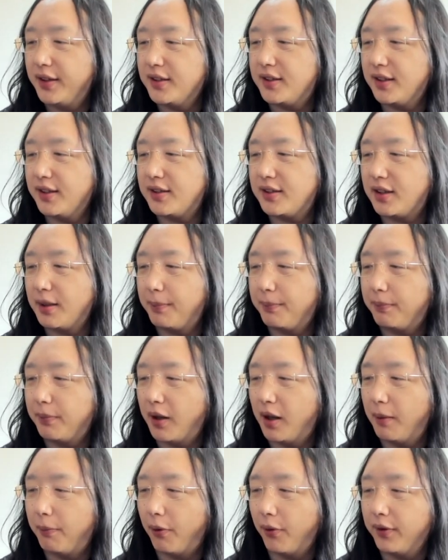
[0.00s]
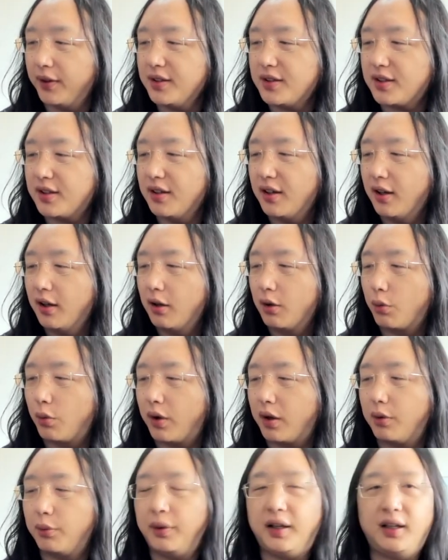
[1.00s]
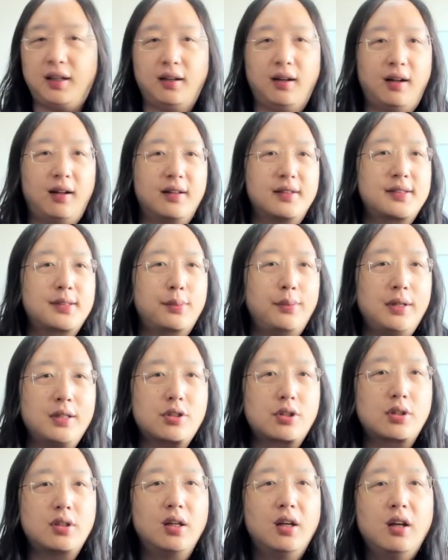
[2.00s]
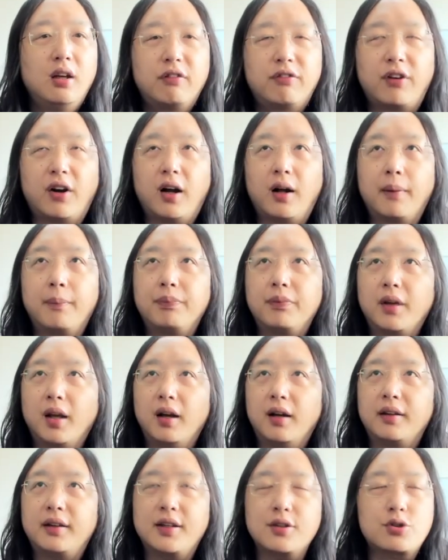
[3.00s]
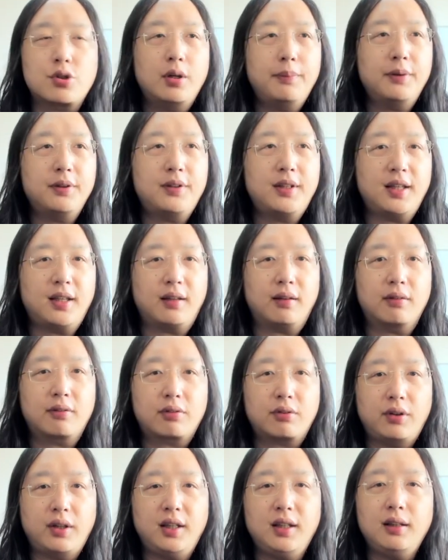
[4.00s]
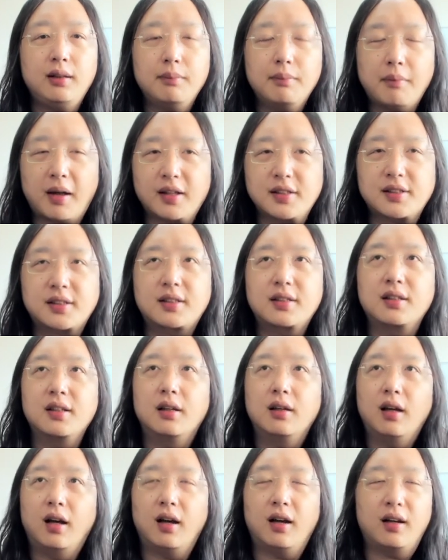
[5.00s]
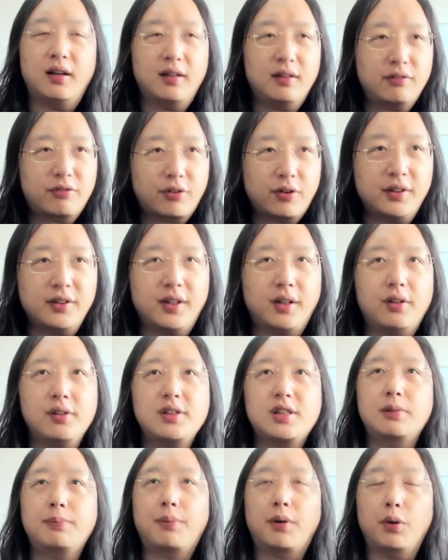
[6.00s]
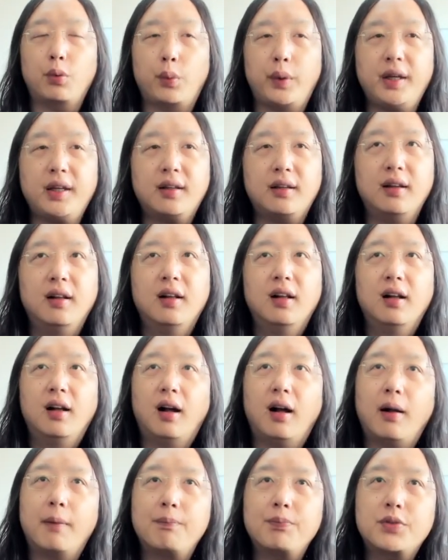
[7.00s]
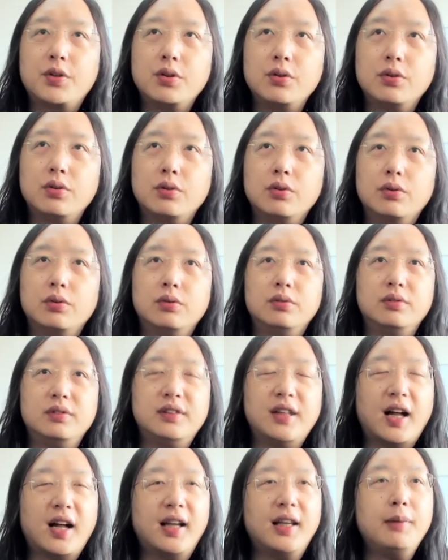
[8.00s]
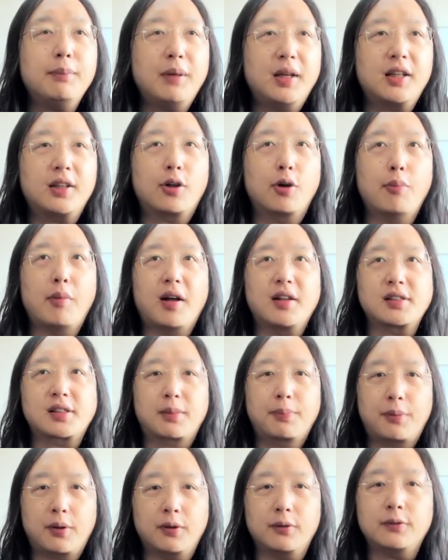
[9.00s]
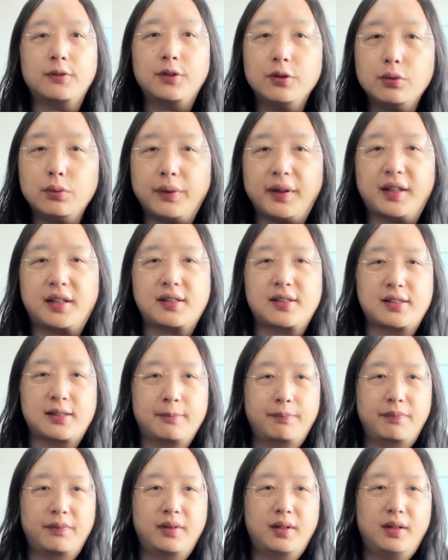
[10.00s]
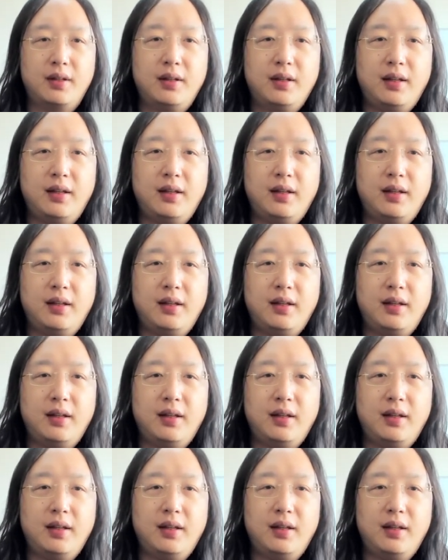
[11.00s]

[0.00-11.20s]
This is the point where we switched from distributing 3 masks for adults per week to 9 medical masks per 2 weeks.